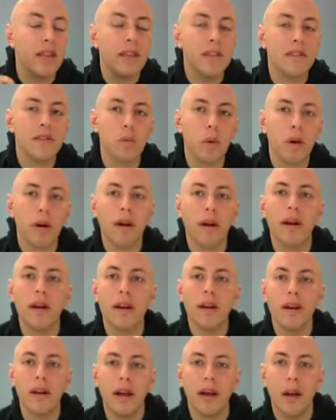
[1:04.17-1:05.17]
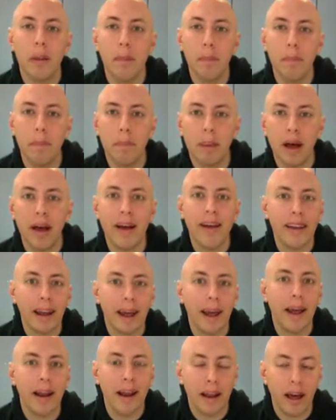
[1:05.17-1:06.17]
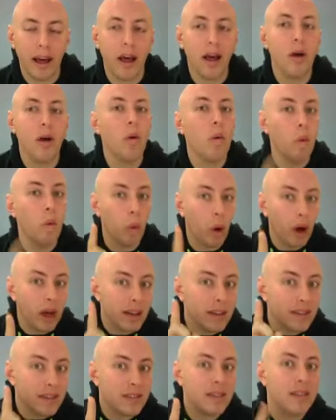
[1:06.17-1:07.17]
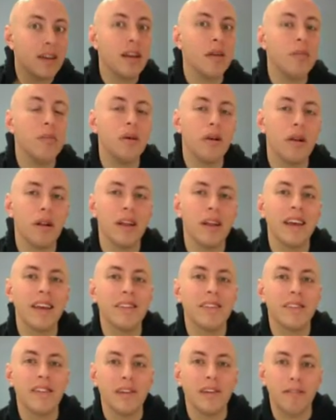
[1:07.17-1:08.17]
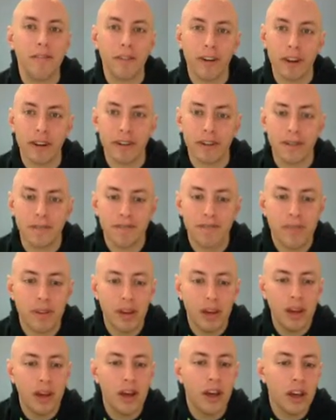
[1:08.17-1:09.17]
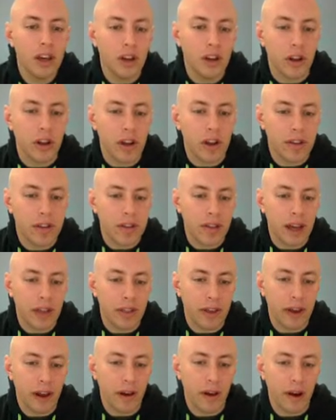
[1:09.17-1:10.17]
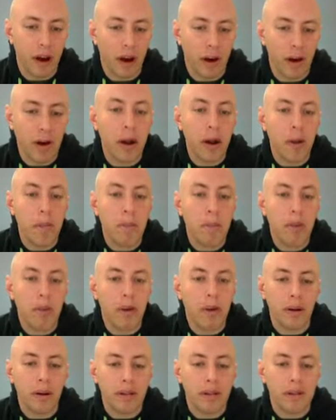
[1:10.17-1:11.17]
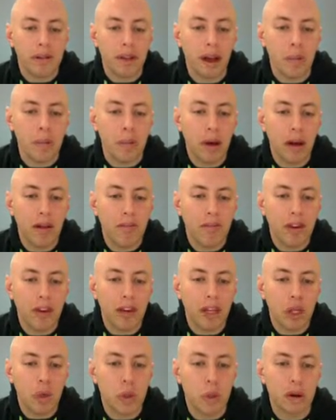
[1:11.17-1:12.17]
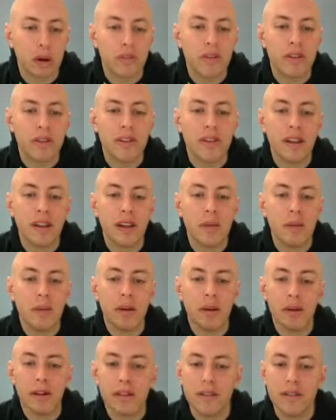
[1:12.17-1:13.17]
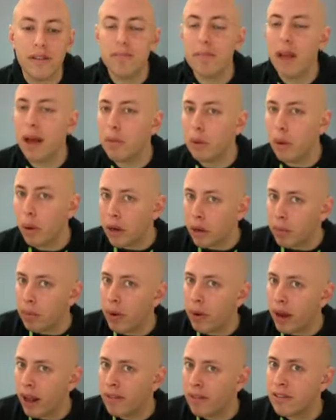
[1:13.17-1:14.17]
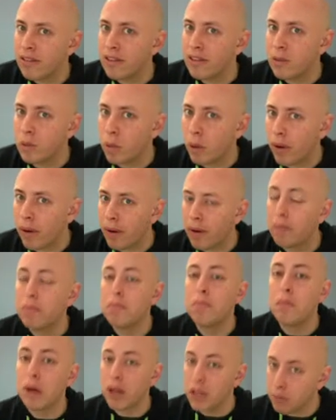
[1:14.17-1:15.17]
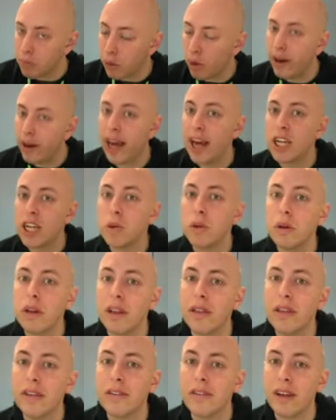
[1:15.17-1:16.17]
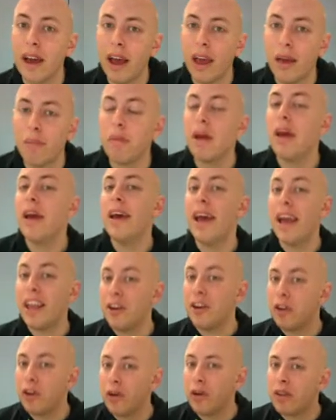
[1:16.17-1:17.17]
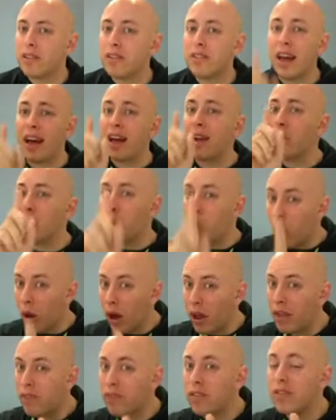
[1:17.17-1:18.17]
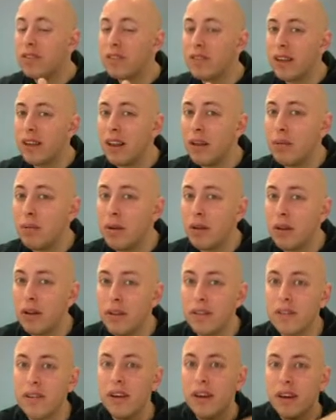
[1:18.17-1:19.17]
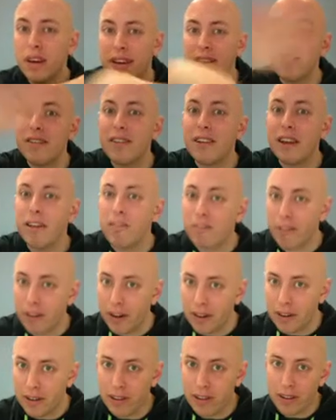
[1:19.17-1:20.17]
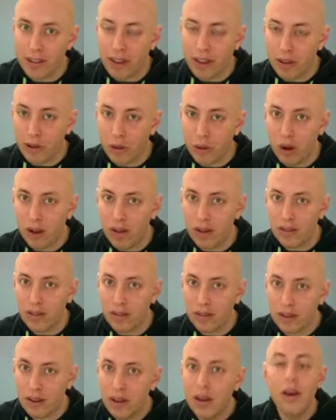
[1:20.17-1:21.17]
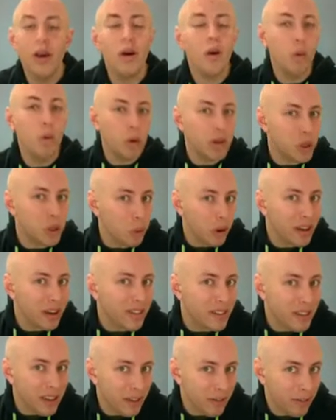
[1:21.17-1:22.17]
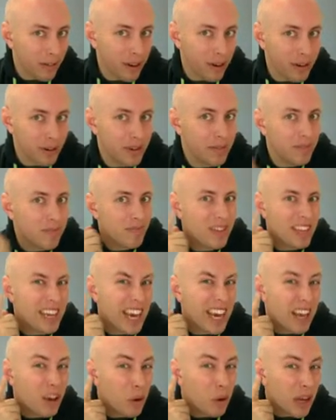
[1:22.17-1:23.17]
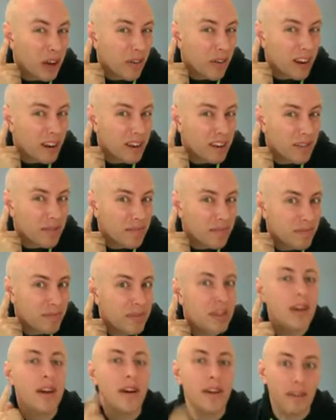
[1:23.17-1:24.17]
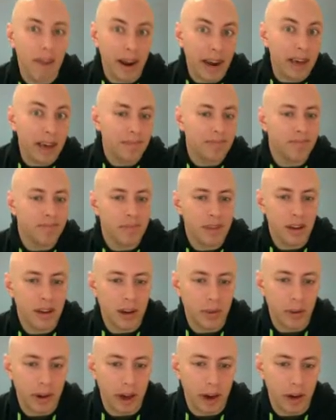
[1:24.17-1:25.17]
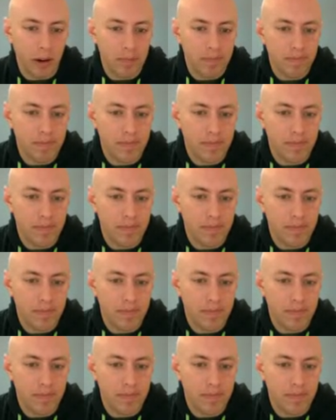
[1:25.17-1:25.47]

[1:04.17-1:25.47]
this word banana, one syllable is different. You'll notice that there are numbers above each one of the syllables. I'm going to pronounce this word much more naturally this time, and you'll notice that one of the syllables is different than the other ones. Which one is different? Can you hear it? Ready? Here we go.